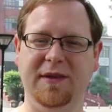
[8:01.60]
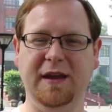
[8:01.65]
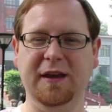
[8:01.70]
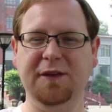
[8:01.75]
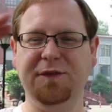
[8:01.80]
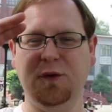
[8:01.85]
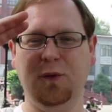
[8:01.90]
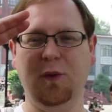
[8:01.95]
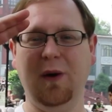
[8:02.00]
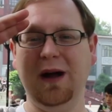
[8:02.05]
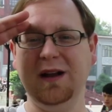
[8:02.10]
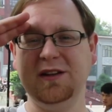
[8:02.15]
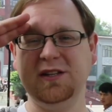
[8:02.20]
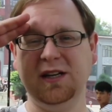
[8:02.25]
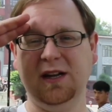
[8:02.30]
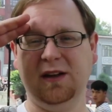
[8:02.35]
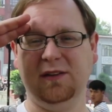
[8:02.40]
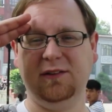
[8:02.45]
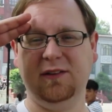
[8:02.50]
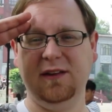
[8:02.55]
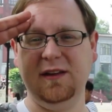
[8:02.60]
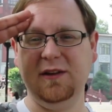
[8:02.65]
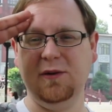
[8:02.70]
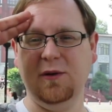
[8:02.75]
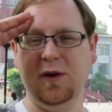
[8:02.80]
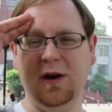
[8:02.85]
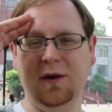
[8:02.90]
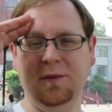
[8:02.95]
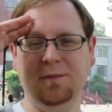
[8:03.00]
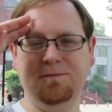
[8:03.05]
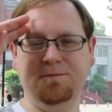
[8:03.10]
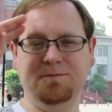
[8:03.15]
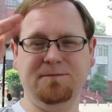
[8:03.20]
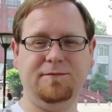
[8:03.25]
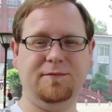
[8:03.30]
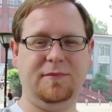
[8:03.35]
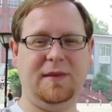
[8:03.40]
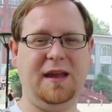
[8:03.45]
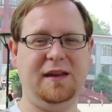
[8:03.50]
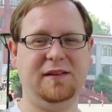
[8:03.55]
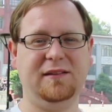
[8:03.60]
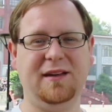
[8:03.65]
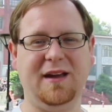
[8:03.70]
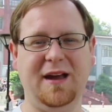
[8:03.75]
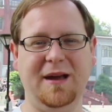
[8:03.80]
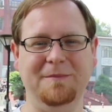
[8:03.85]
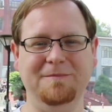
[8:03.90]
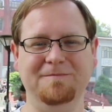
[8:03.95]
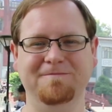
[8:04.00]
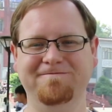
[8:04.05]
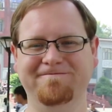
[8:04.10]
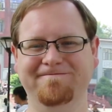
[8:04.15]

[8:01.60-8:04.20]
Thank you for watching. I'll see you all next time.